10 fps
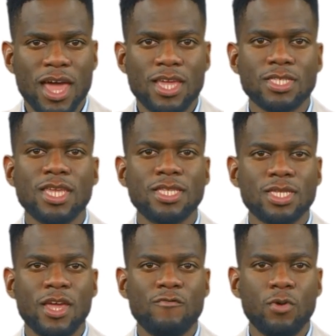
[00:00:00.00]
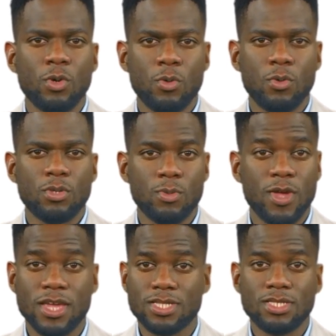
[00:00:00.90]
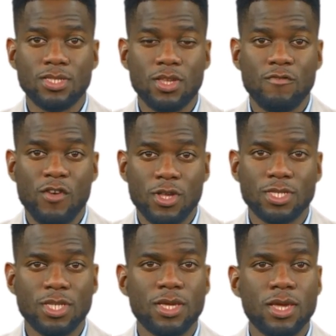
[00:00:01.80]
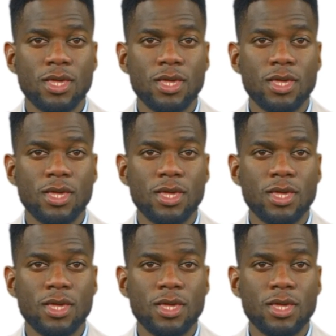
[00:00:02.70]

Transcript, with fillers: it can take time for Google to process the conversion,